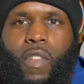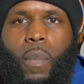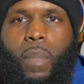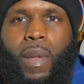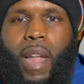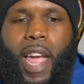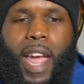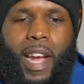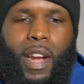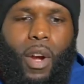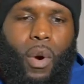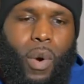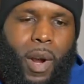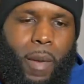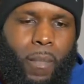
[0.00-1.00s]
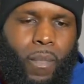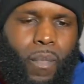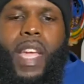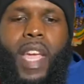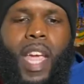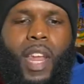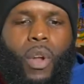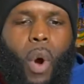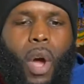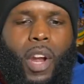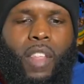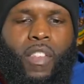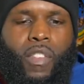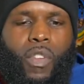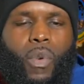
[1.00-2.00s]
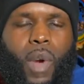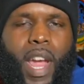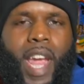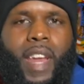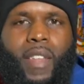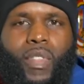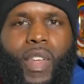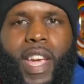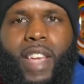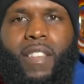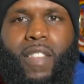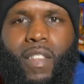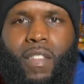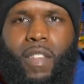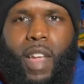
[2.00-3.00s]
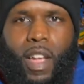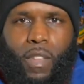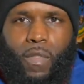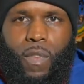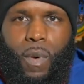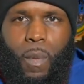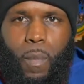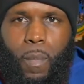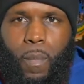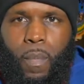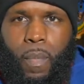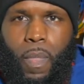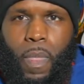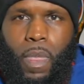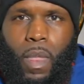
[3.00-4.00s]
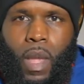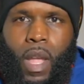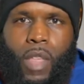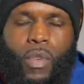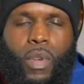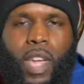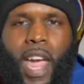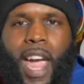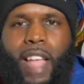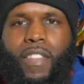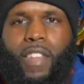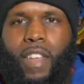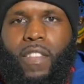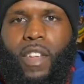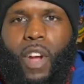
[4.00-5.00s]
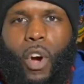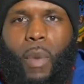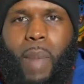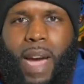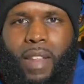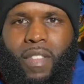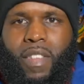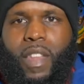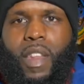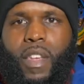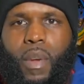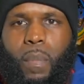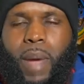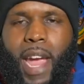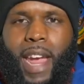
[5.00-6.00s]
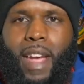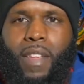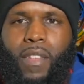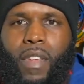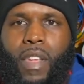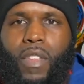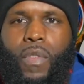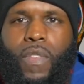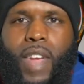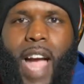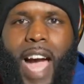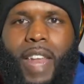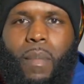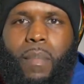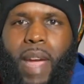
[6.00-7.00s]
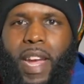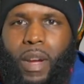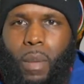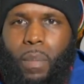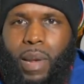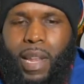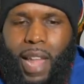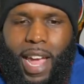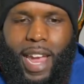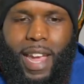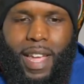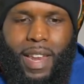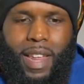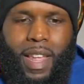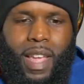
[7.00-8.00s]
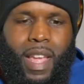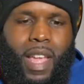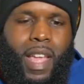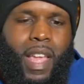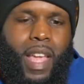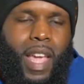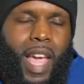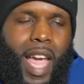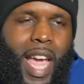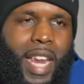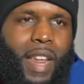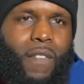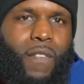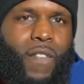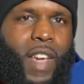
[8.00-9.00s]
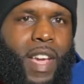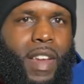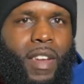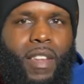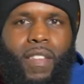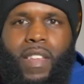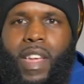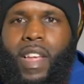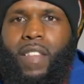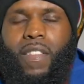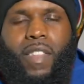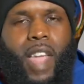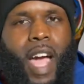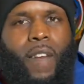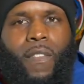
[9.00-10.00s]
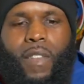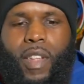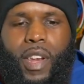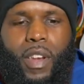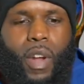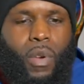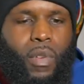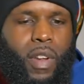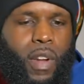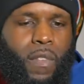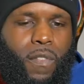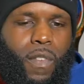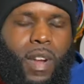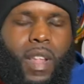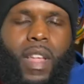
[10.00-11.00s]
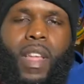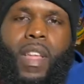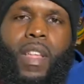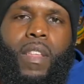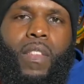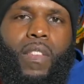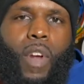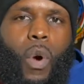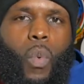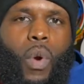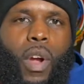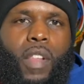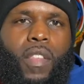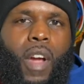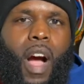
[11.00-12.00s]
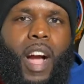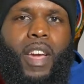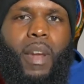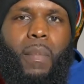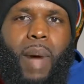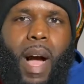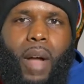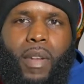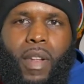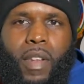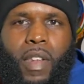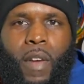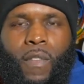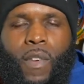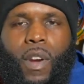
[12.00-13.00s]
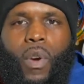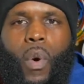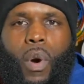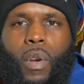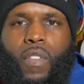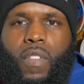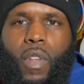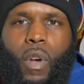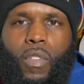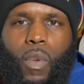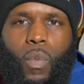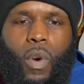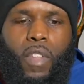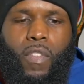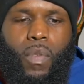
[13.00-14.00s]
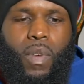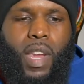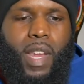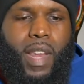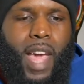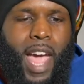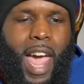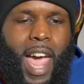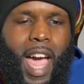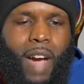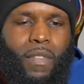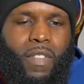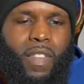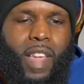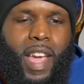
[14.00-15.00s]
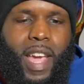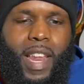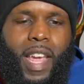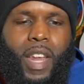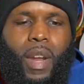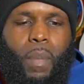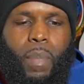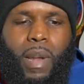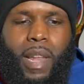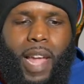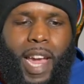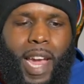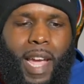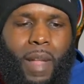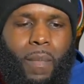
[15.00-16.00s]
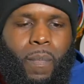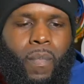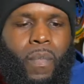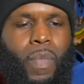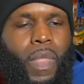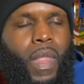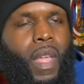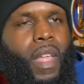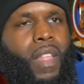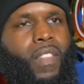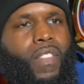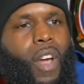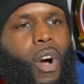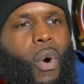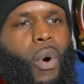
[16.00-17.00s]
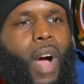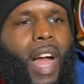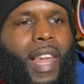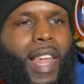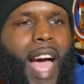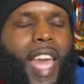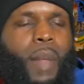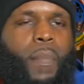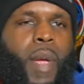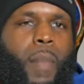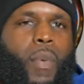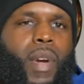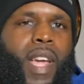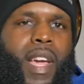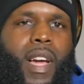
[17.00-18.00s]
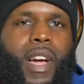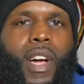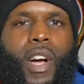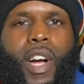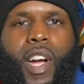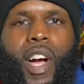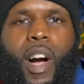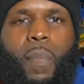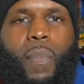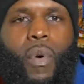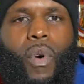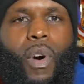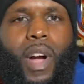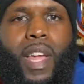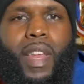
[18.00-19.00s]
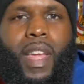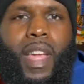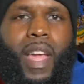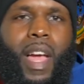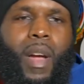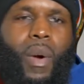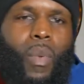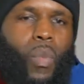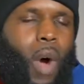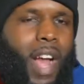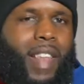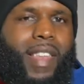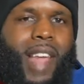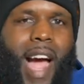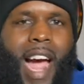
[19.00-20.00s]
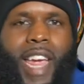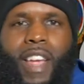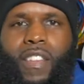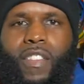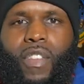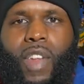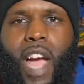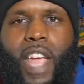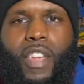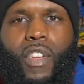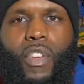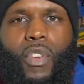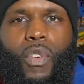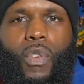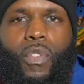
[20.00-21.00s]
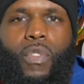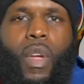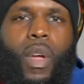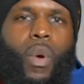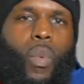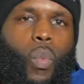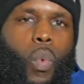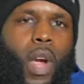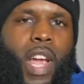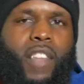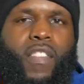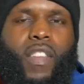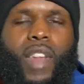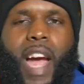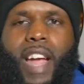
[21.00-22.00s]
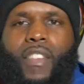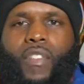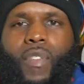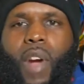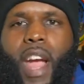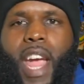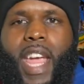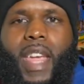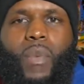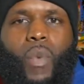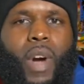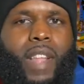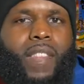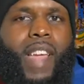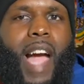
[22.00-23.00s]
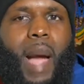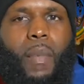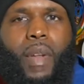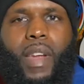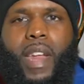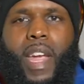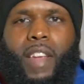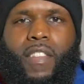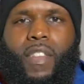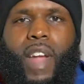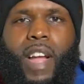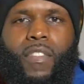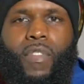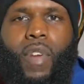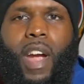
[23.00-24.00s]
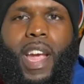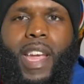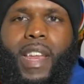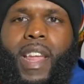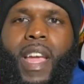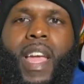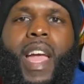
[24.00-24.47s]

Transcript: your plan going. In order to do anything successful, you can't just go by the seat of your pants. You've got to make a plan. And in fitness, it's definitely no different. So we're talking about the different cornerstones of what you need to have set in a plan. So a lot of people get hung up on what diet should I use, when should I train, what time of the day should I train.